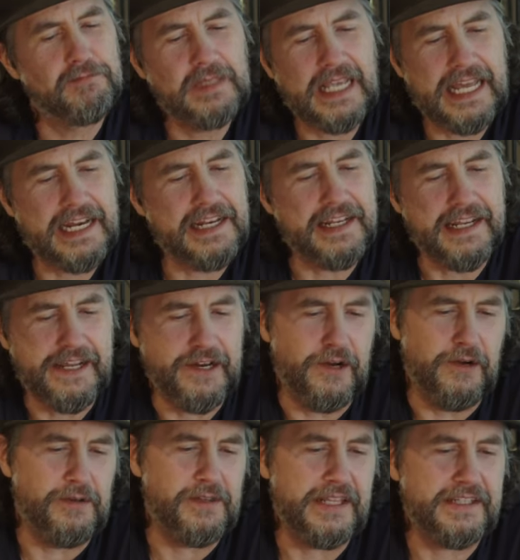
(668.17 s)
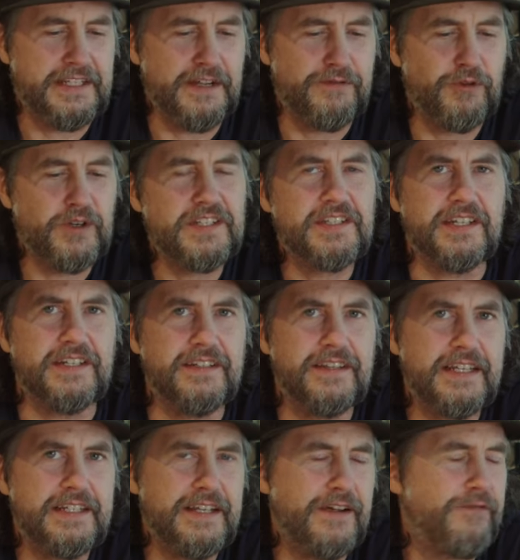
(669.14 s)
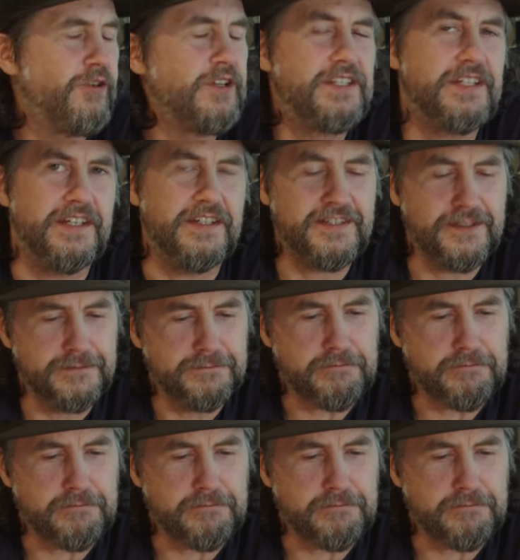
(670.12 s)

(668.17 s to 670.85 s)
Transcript: And you know, the difference is